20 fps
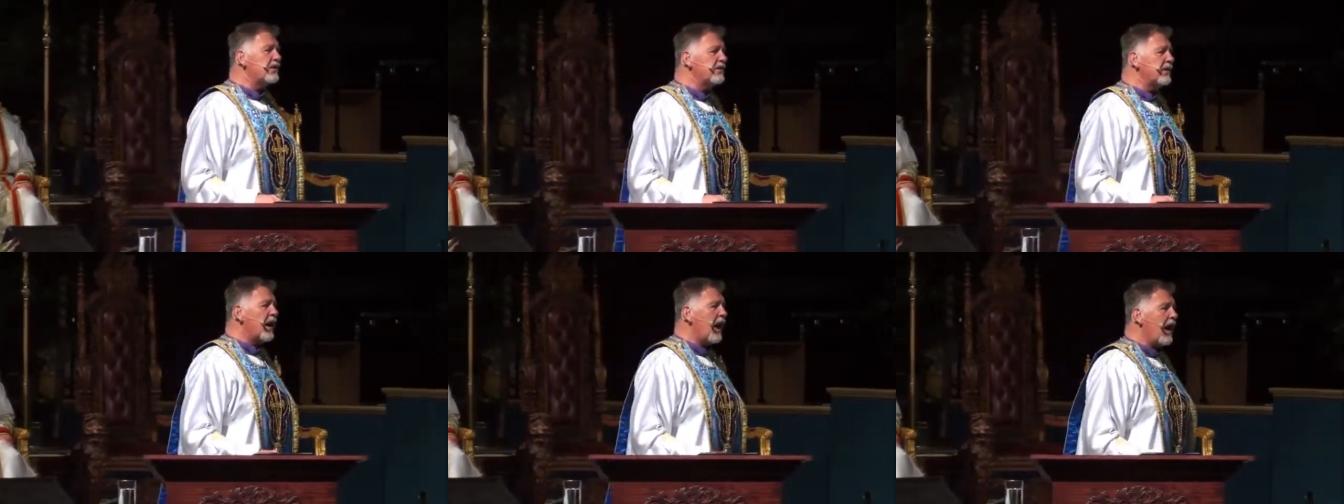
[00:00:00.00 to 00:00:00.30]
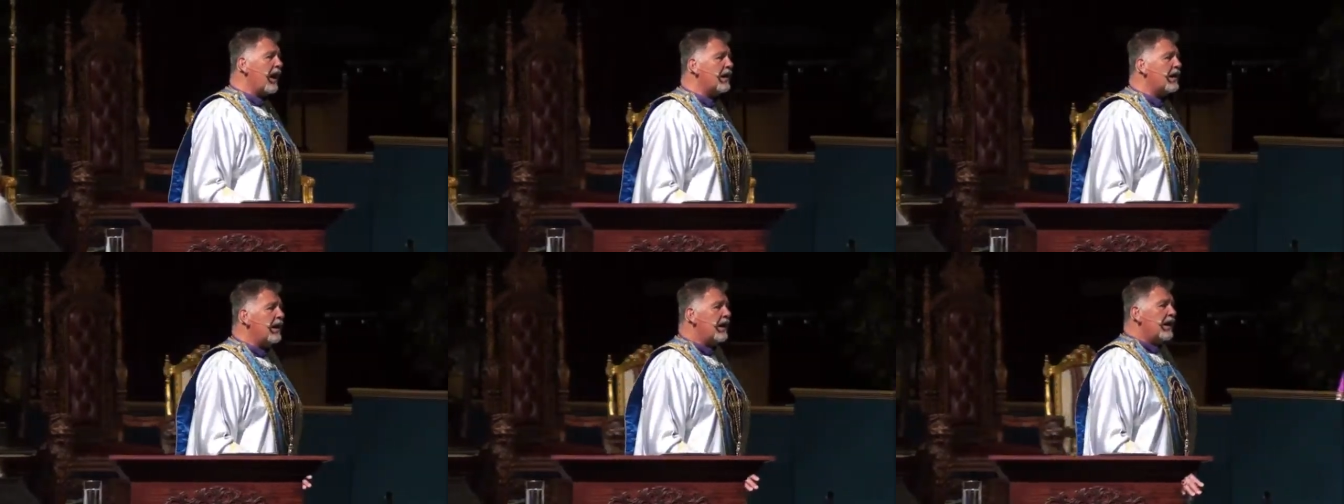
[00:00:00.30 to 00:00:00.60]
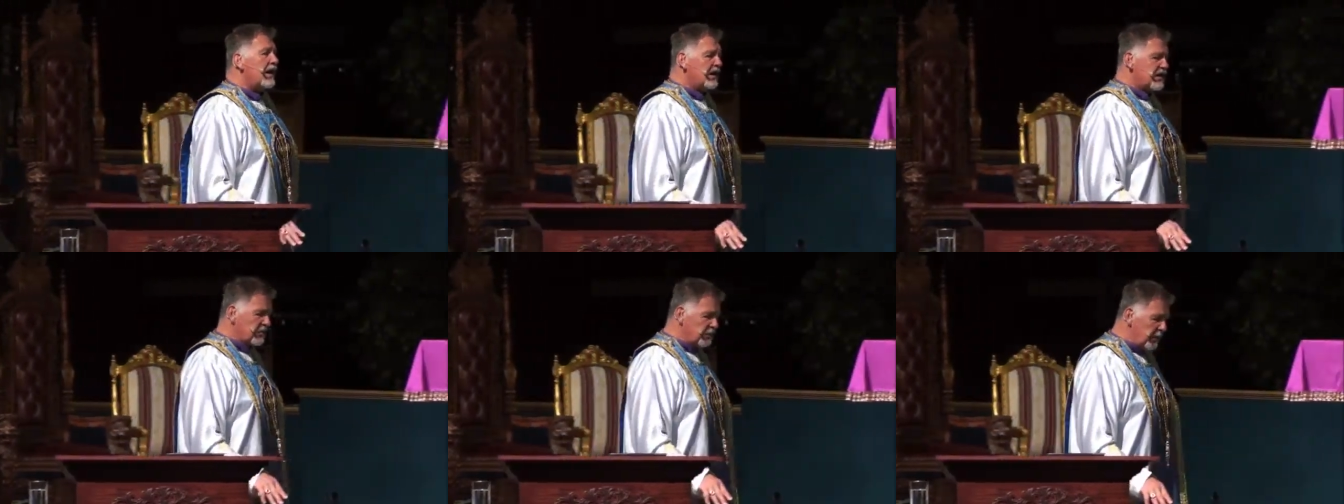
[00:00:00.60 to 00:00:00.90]
of God.
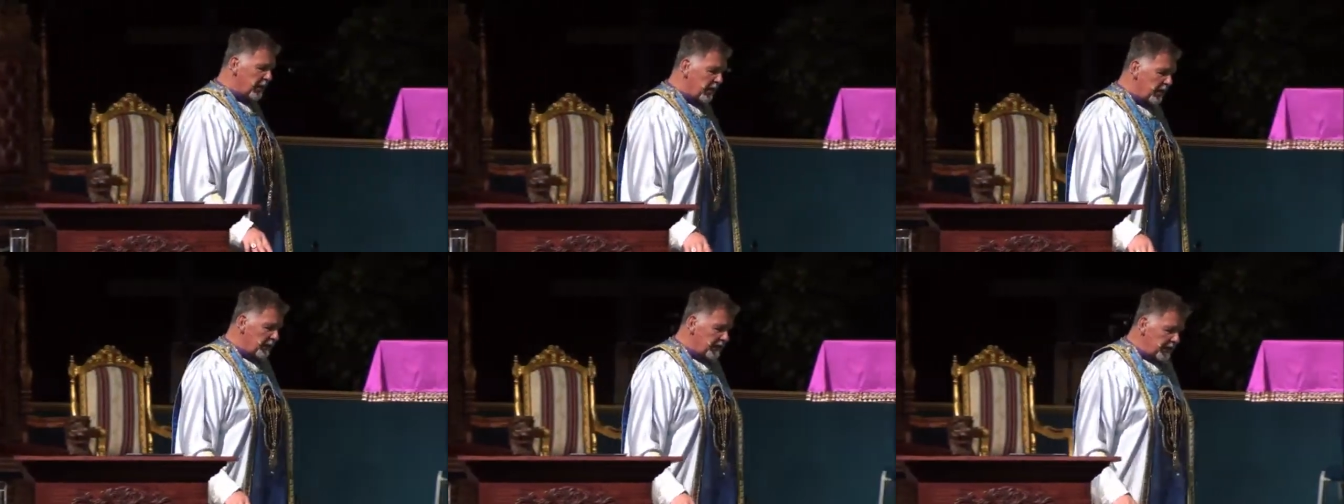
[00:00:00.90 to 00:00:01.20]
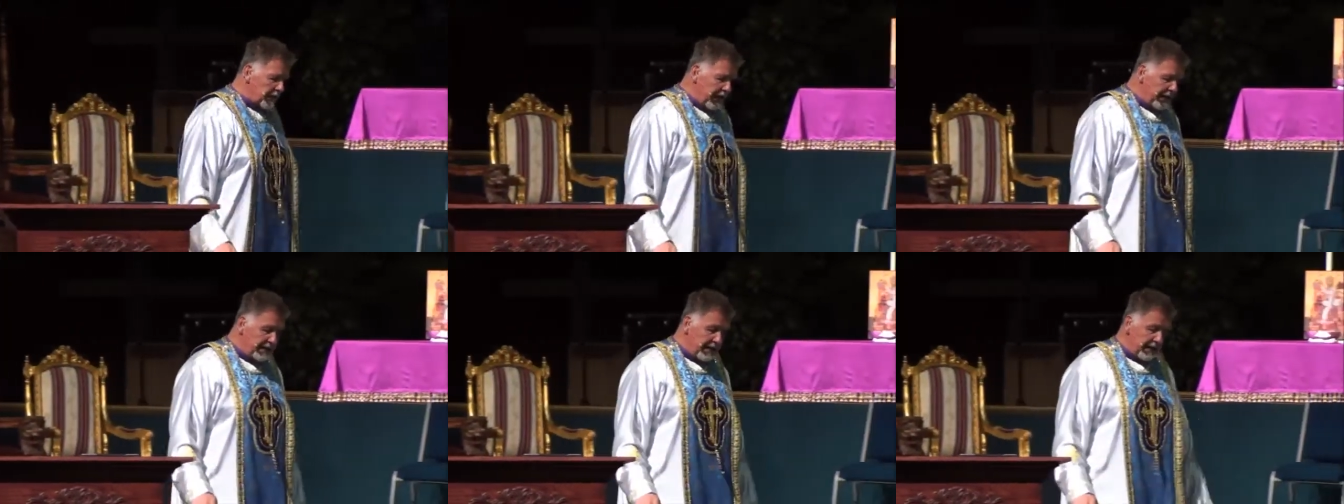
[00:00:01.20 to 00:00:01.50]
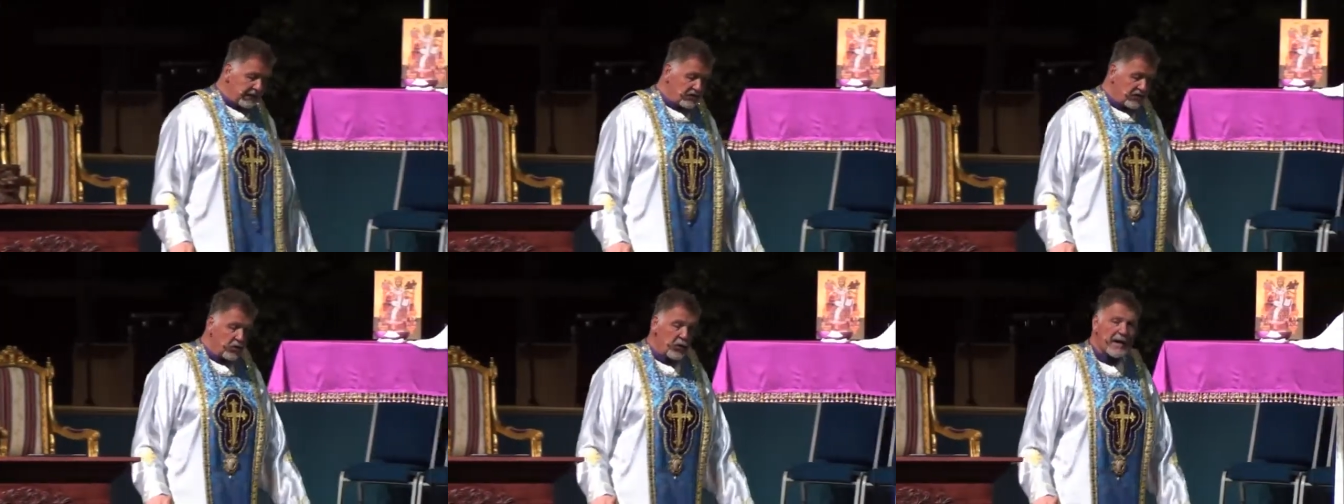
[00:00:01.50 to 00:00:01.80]
It's being afraid
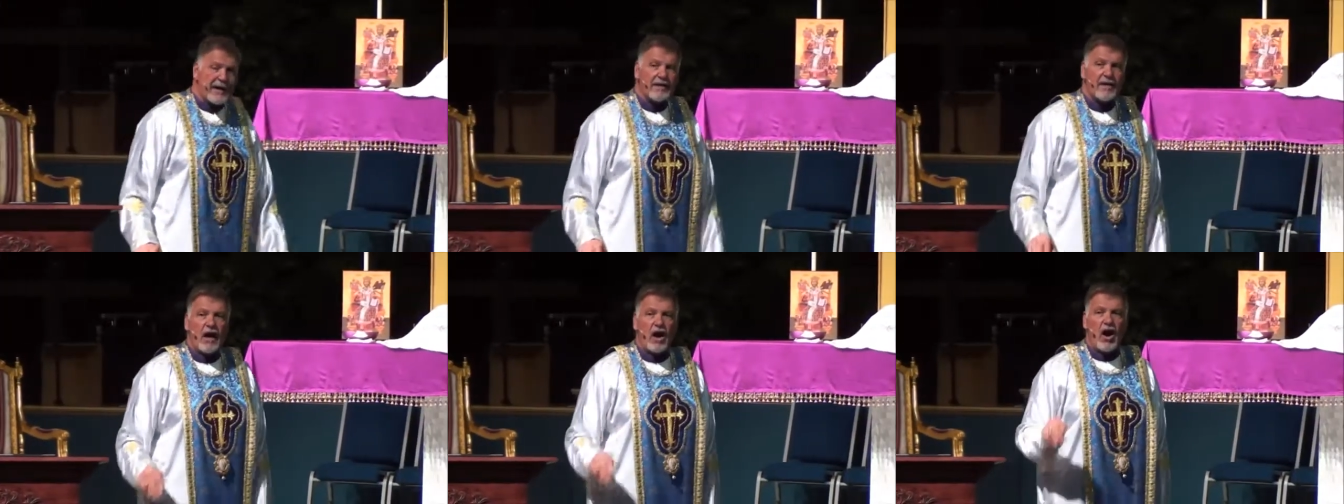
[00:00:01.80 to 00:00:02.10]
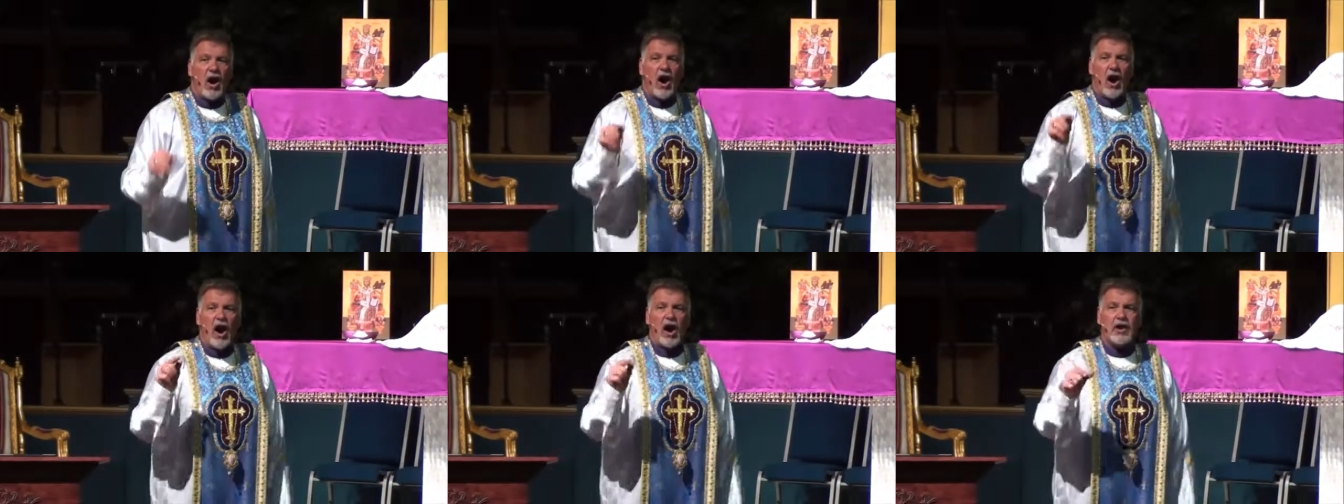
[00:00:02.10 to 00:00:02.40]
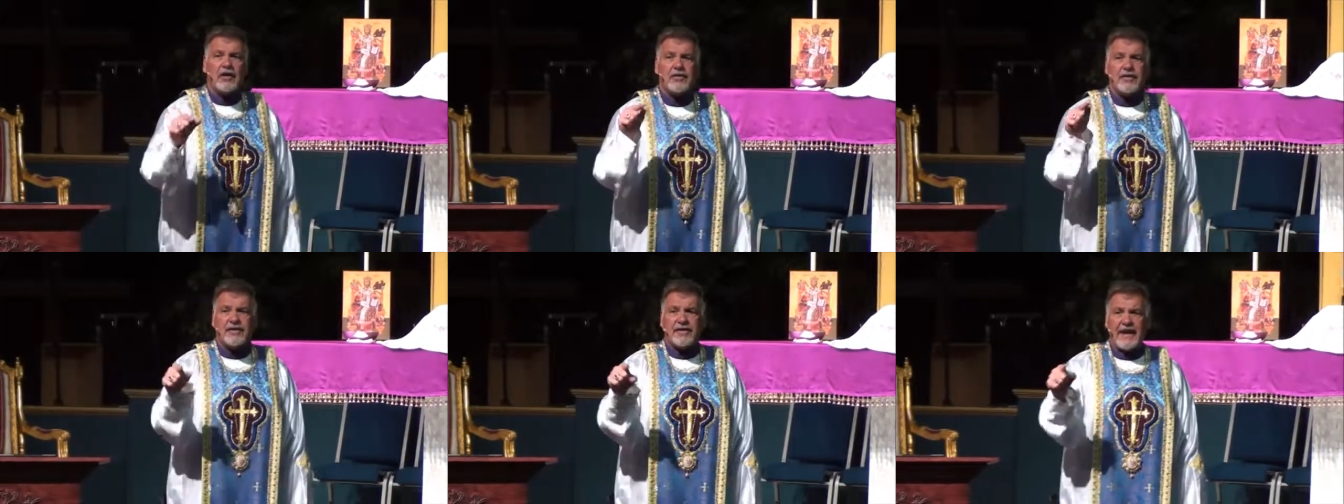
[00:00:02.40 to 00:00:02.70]
that doing the
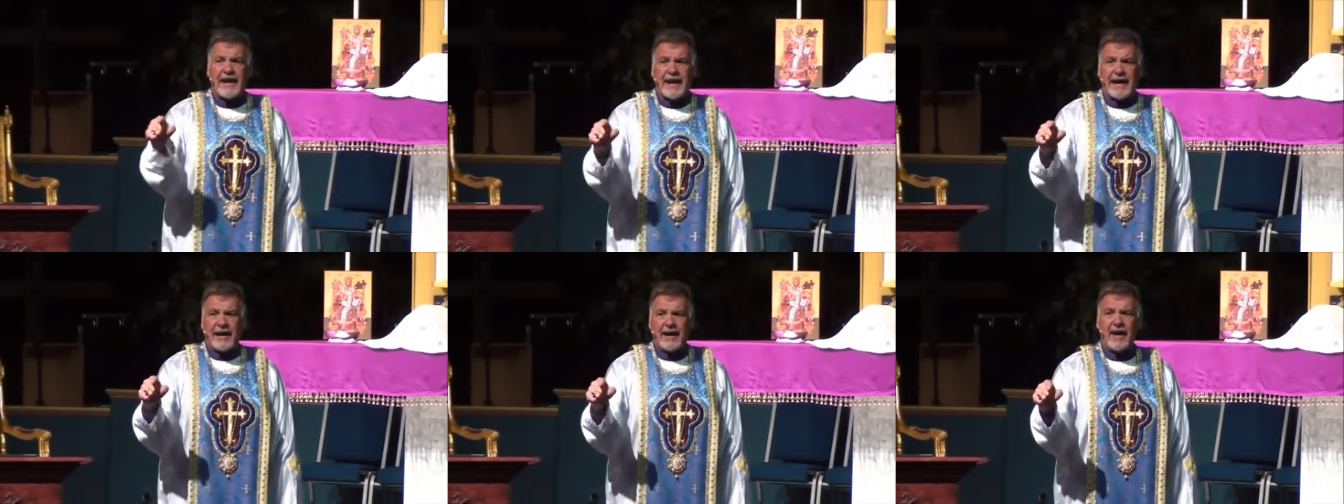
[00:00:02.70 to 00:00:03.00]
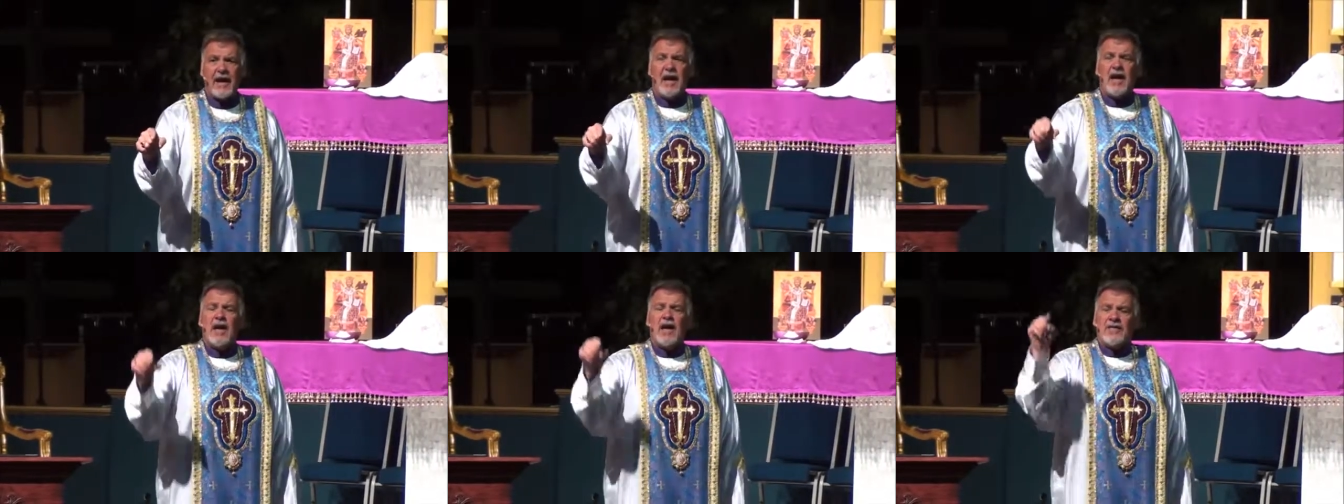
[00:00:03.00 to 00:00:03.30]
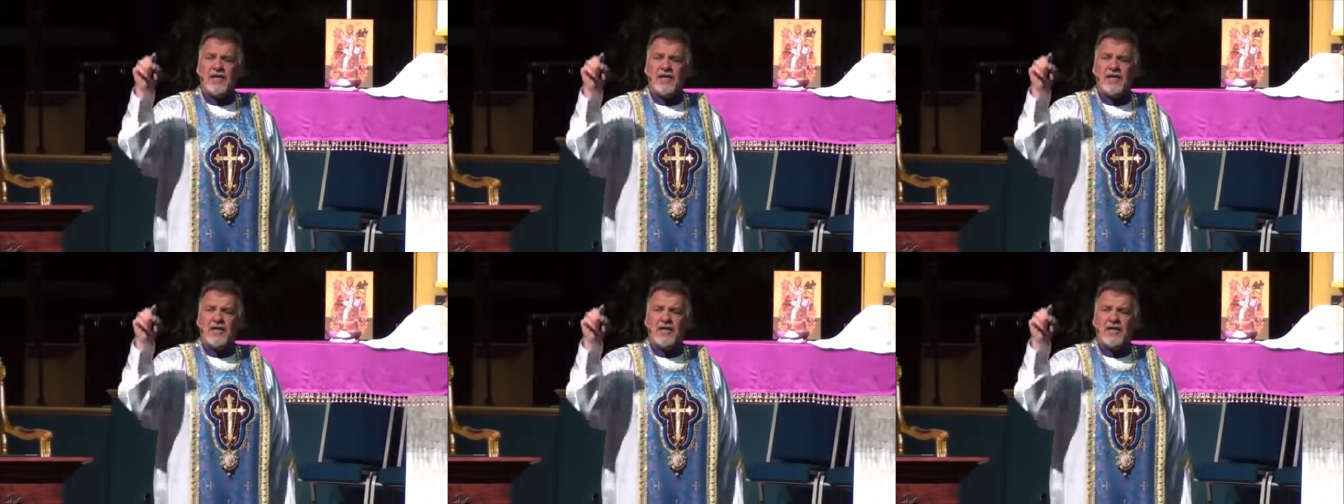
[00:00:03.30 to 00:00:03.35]
hard thing,